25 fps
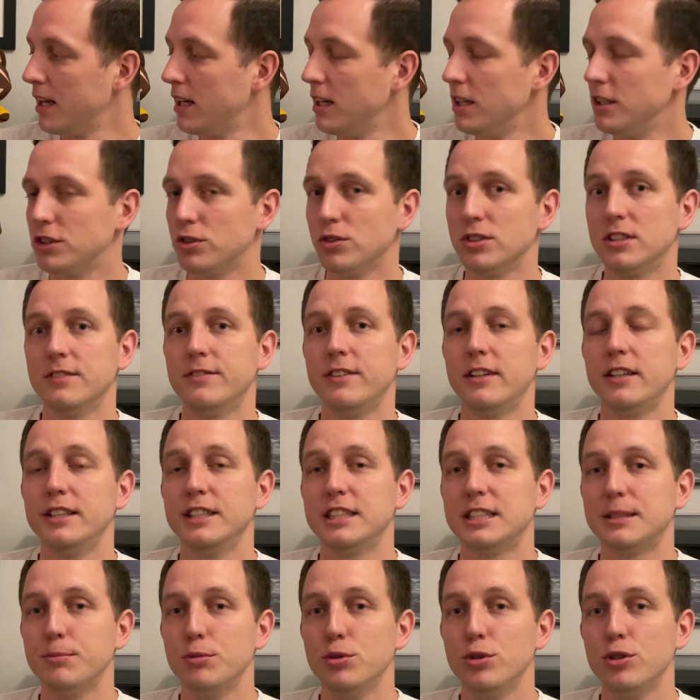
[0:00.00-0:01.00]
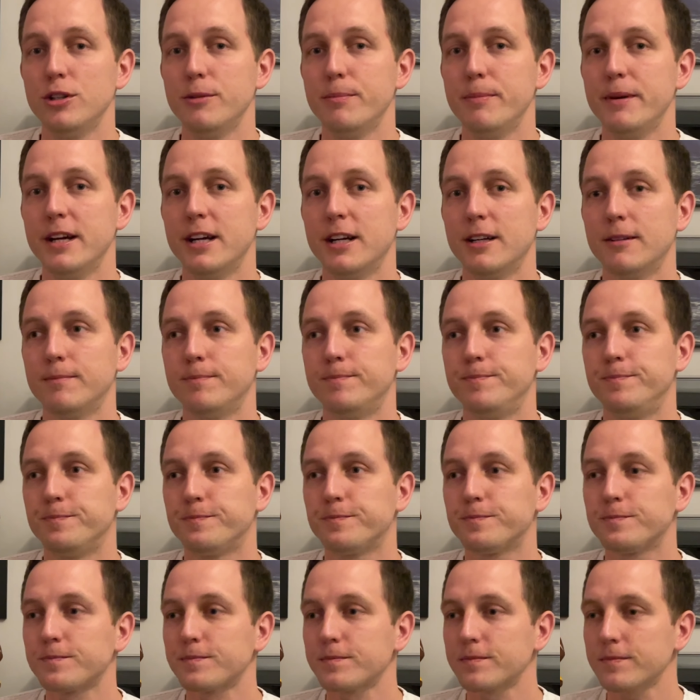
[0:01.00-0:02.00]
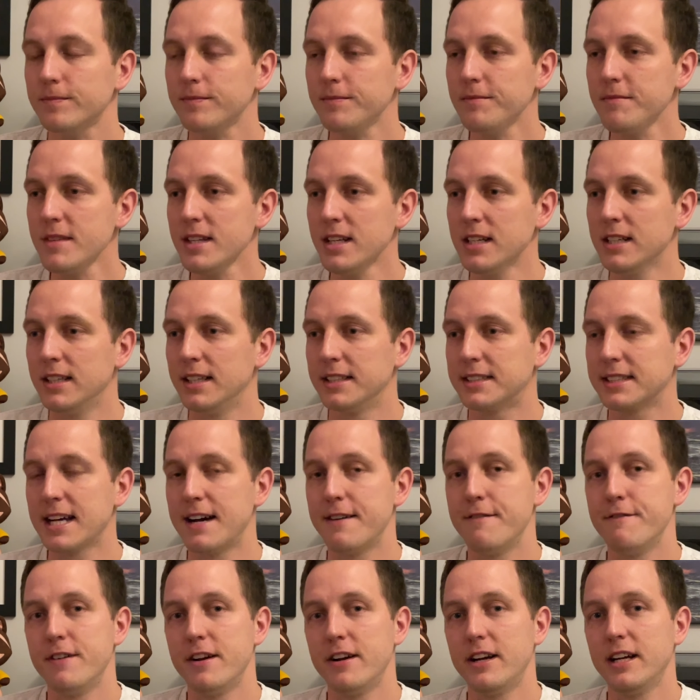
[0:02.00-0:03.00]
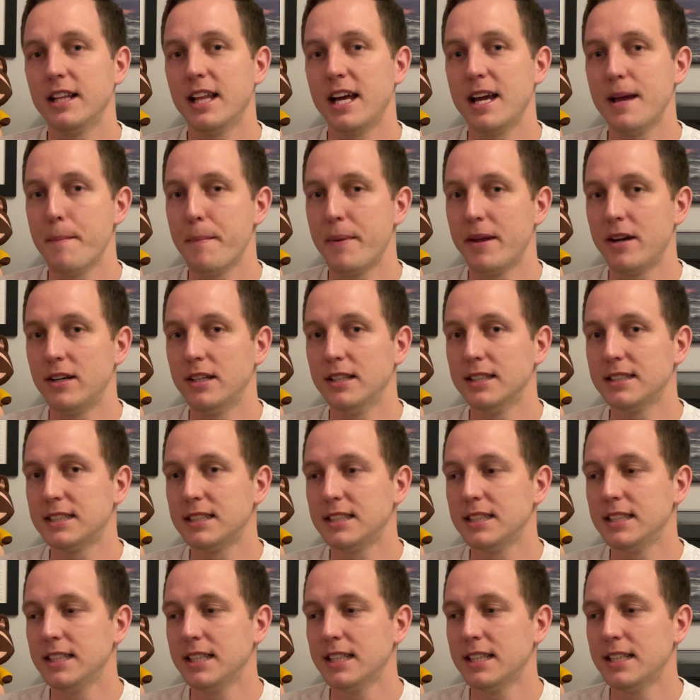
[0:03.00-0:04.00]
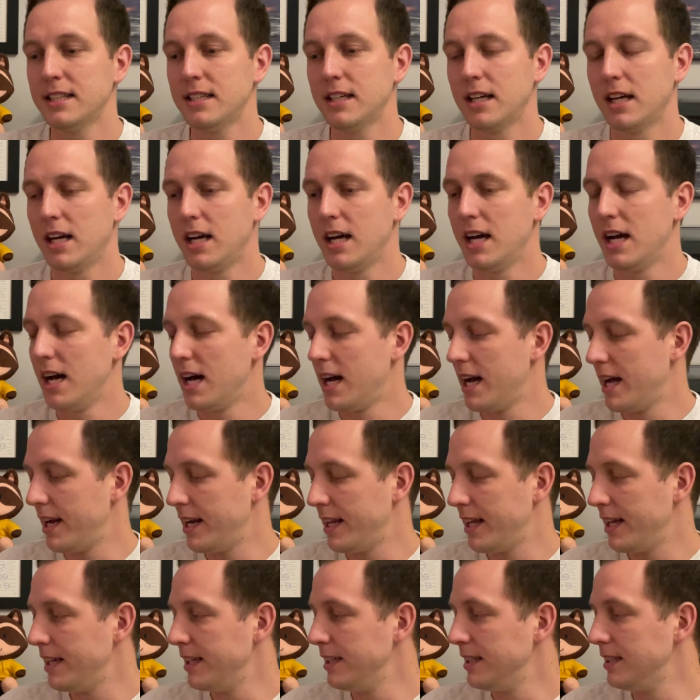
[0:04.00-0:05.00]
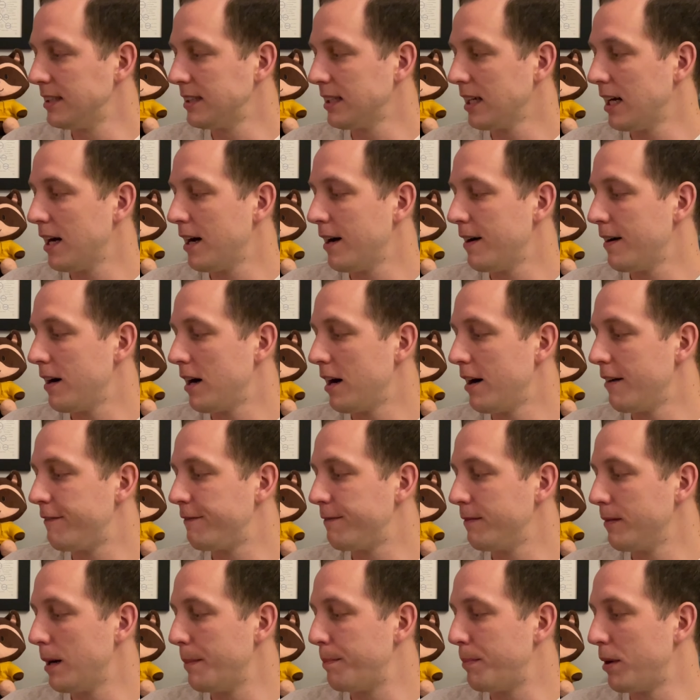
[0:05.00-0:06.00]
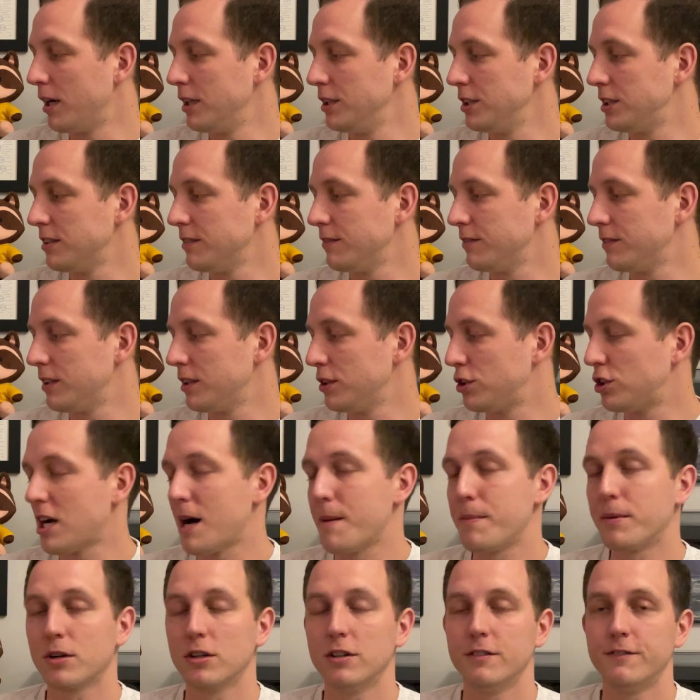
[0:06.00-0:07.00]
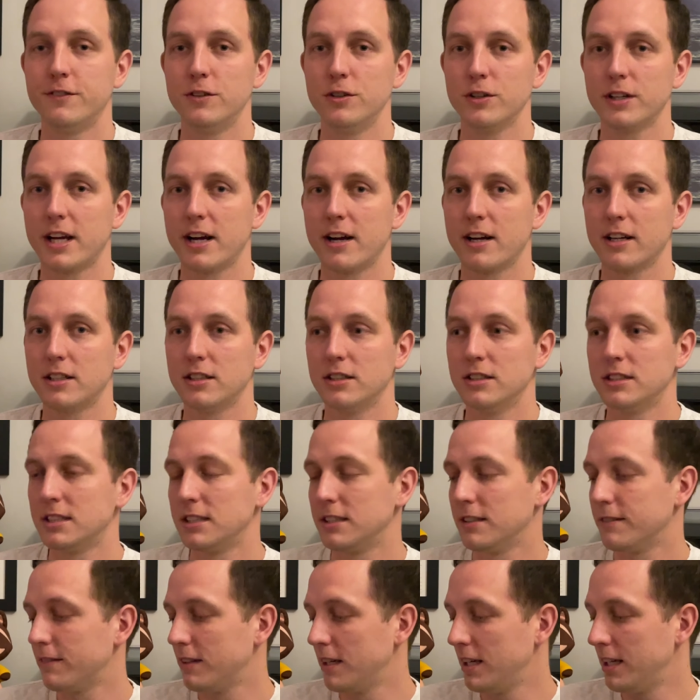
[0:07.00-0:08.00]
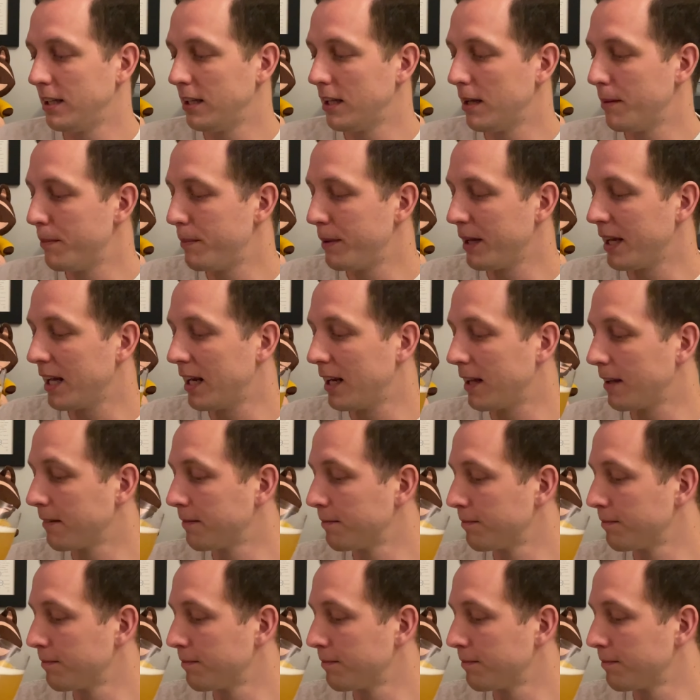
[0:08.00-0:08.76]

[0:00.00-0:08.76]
So it's a very smooth beer. It's got very light bitterness in the end, and it is a punch of the tropical fruit characters in the beginning.